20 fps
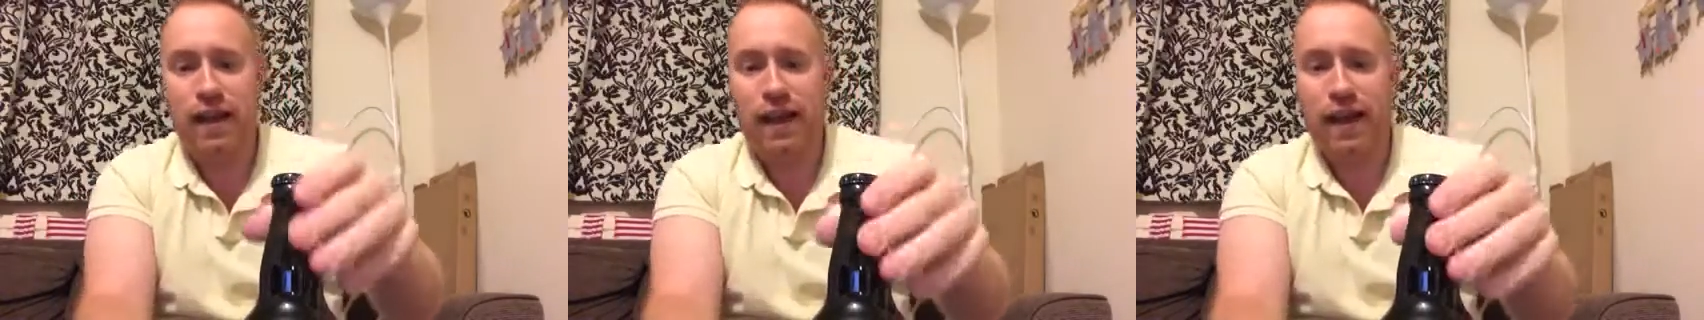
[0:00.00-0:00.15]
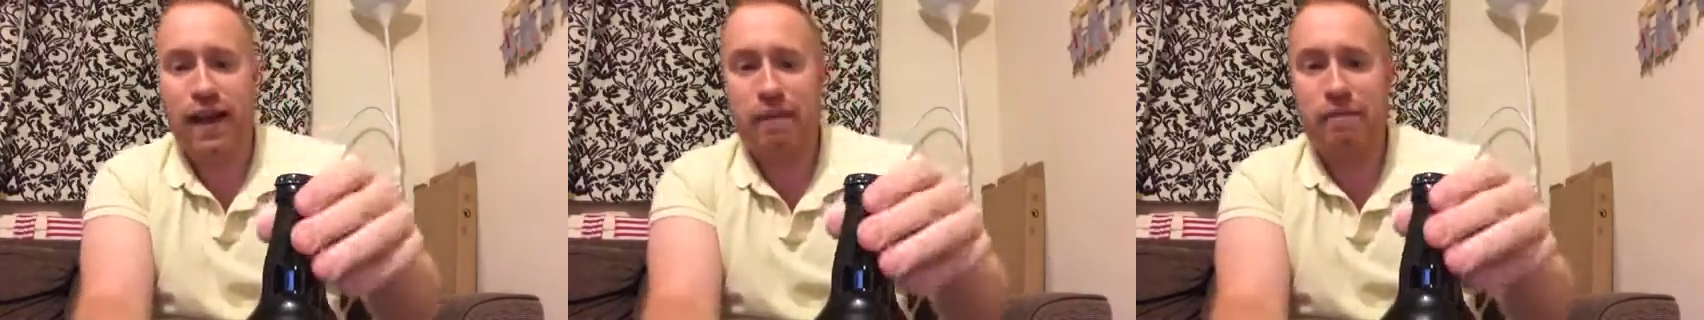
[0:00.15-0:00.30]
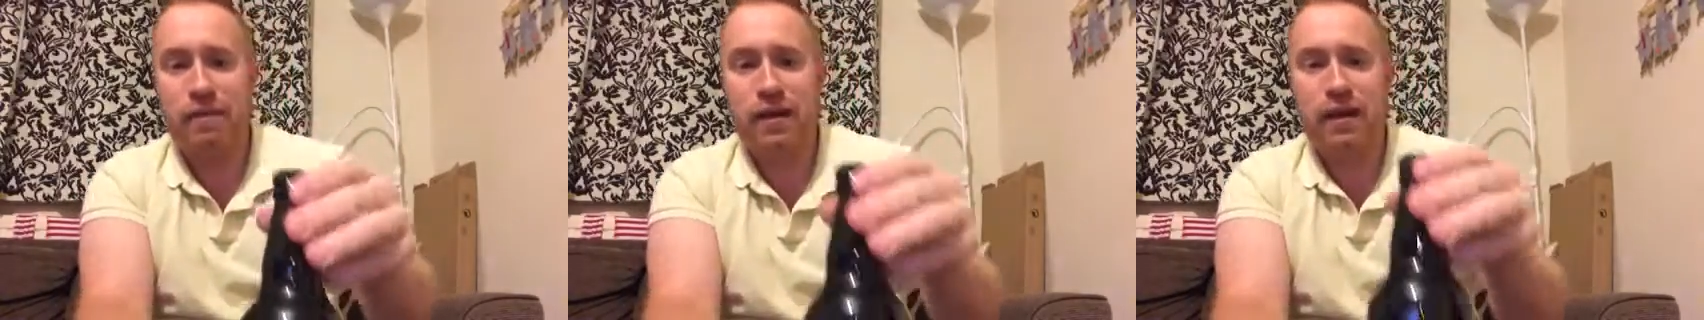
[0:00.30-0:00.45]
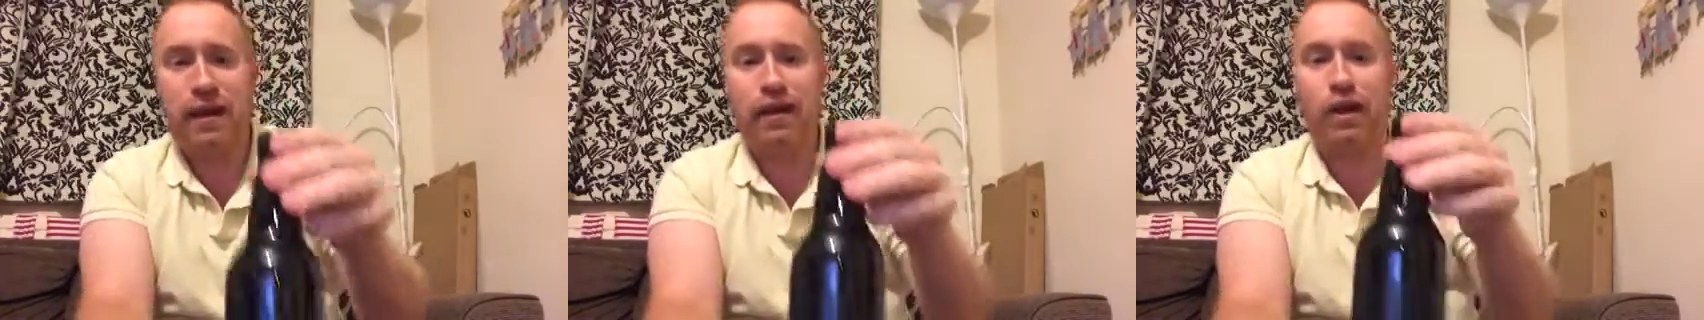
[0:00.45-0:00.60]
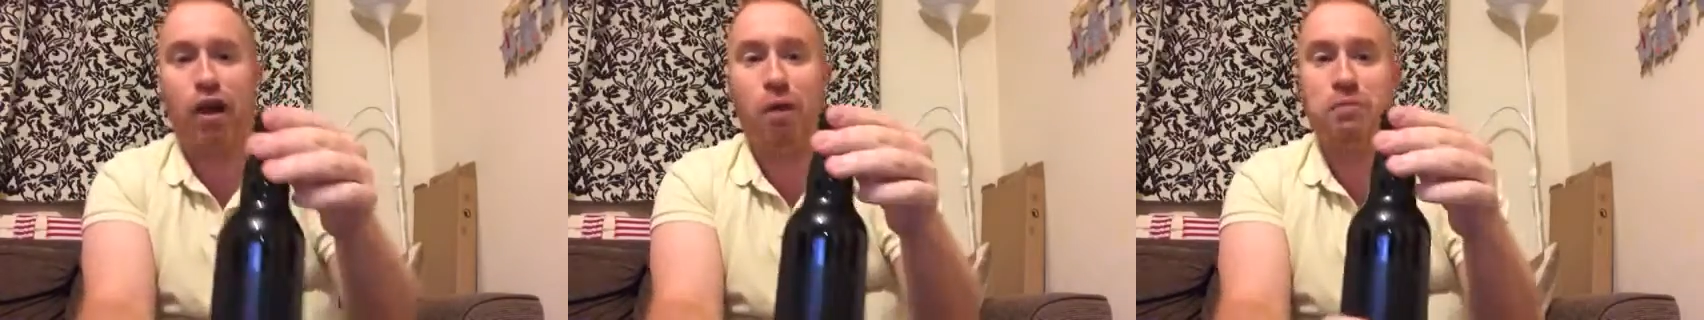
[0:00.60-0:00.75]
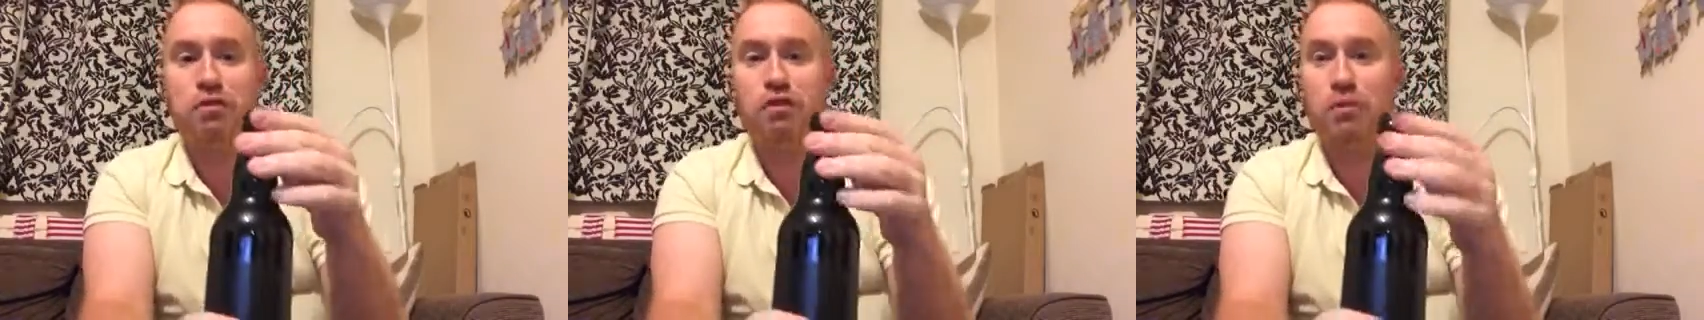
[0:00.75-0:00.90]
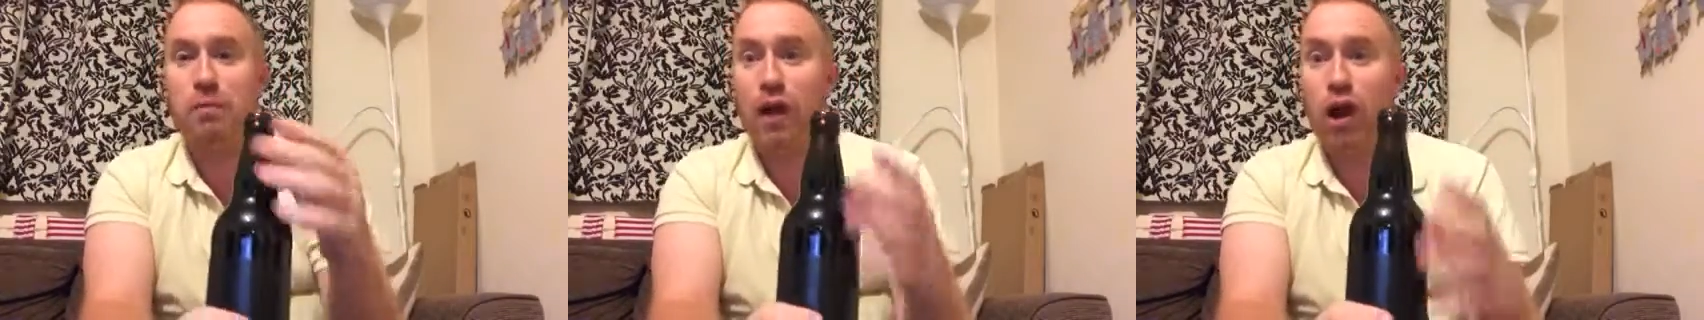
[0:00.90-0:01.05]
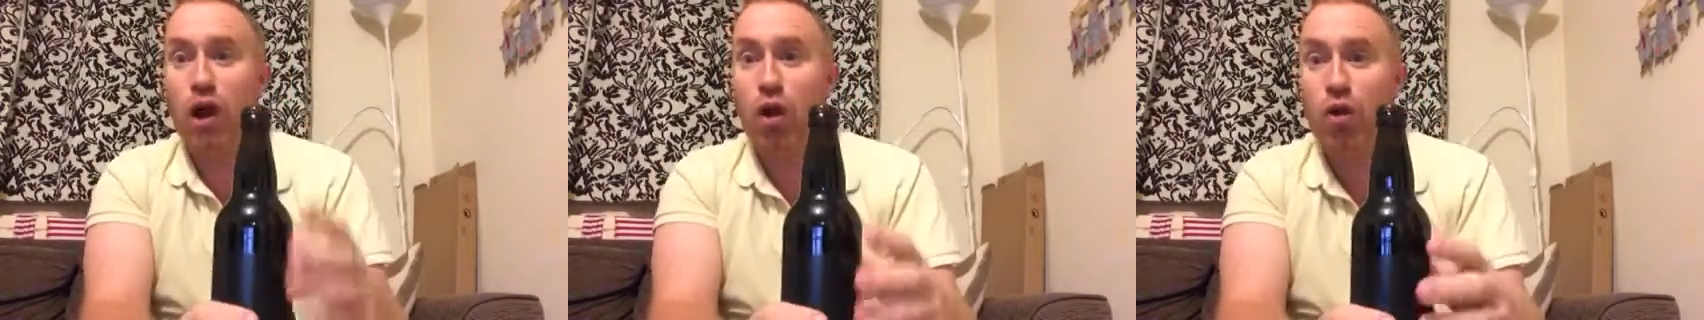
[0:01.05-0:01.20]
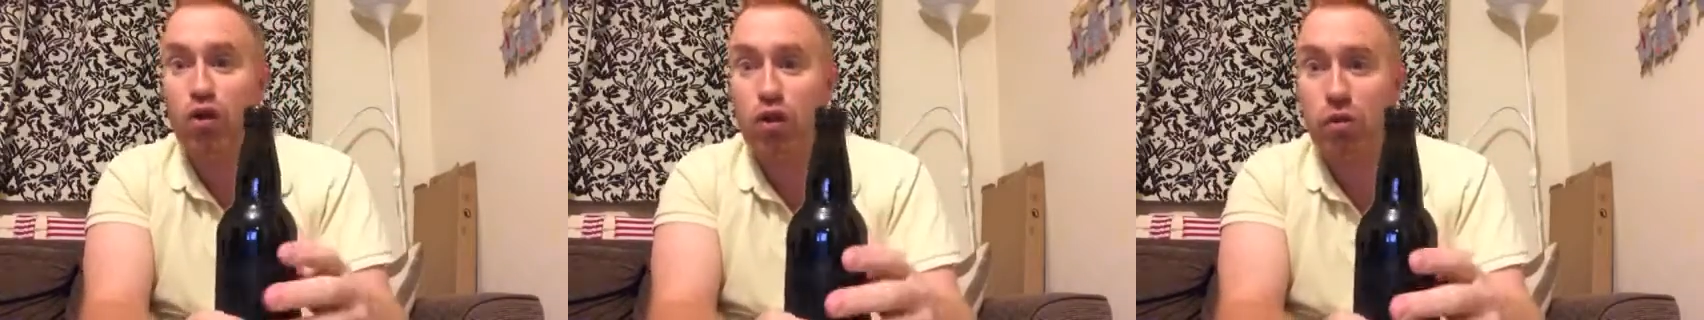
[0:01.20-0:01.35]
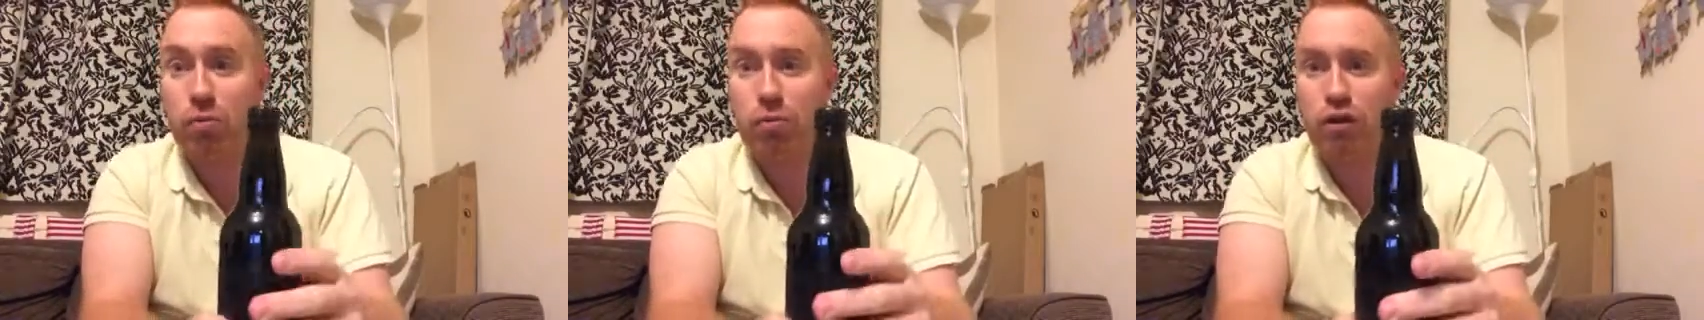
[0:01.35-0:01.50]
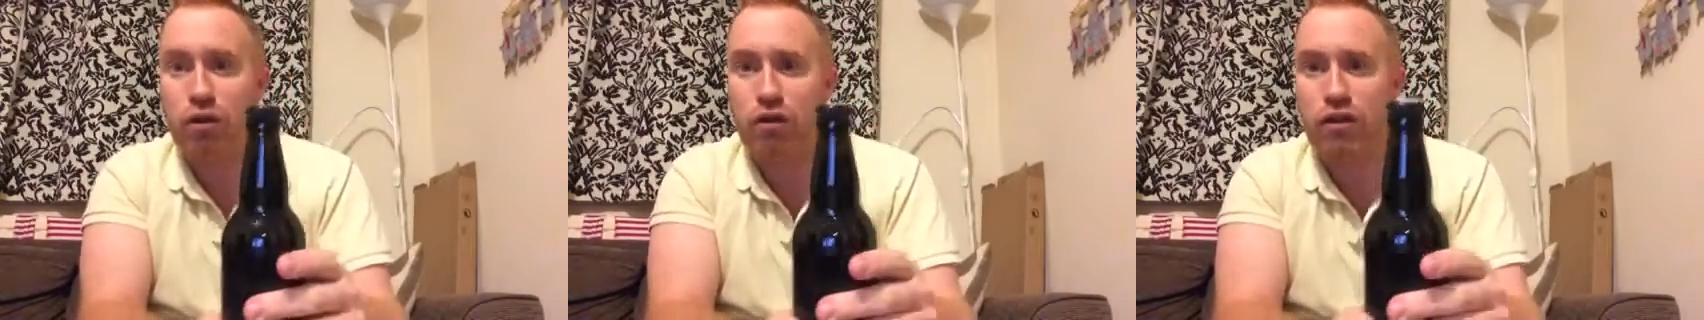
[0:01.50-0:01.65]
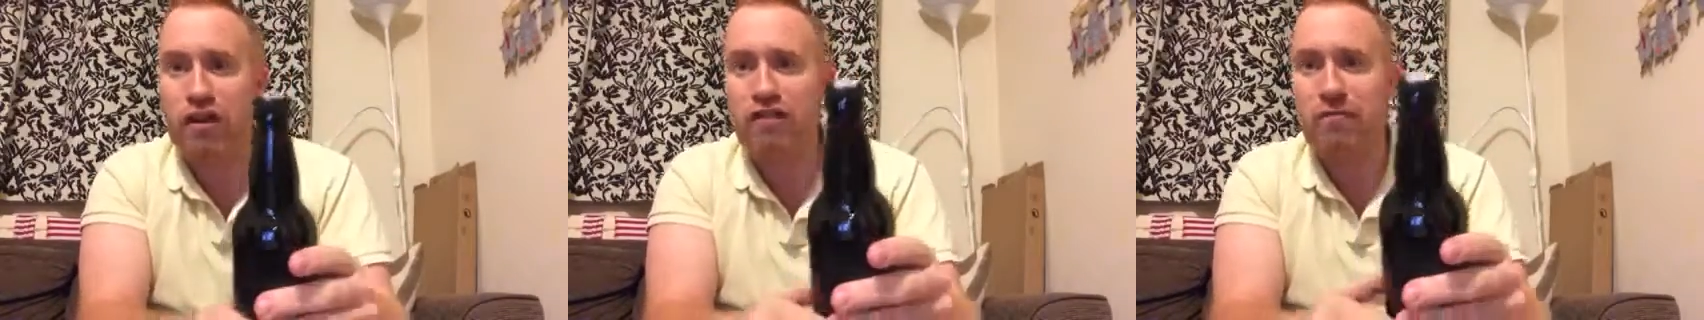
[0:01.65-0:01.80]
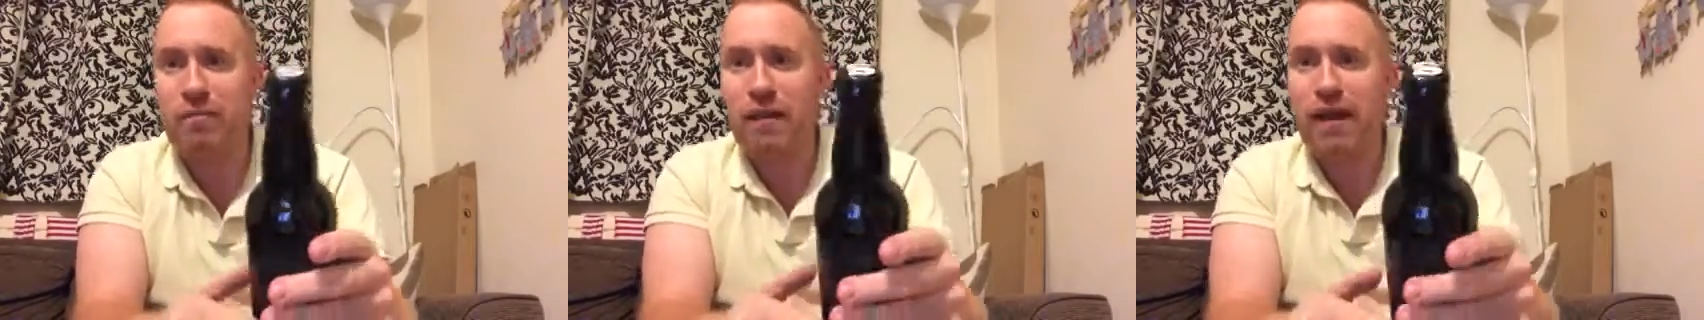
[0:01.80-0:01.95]
It comes from a local
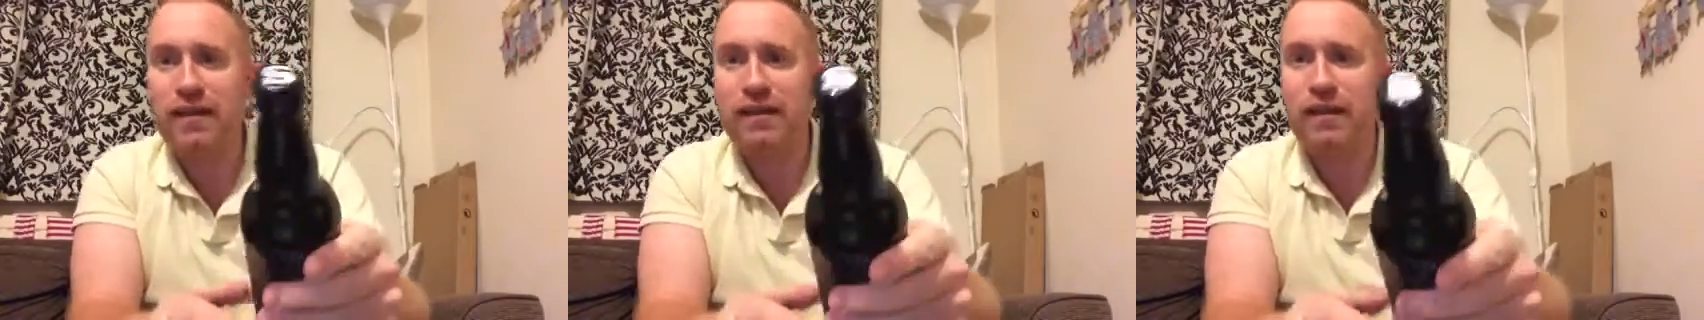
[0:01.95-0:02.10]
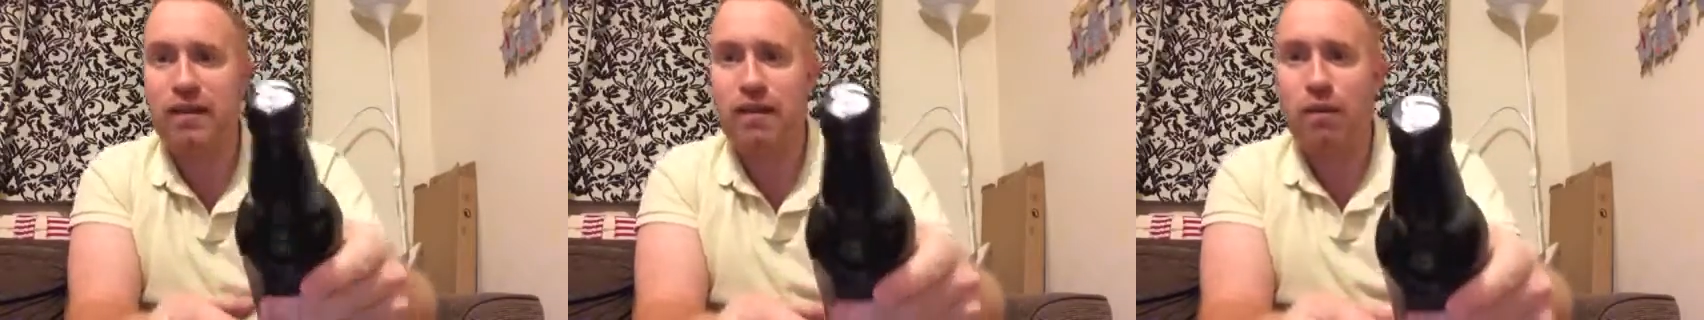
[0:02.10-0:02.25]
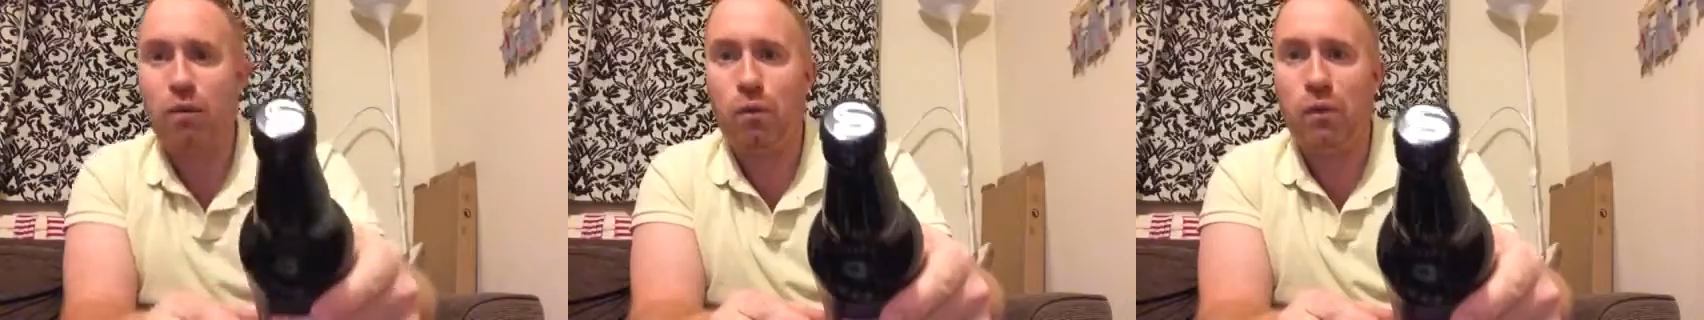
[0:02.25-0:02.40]
brewery of mine,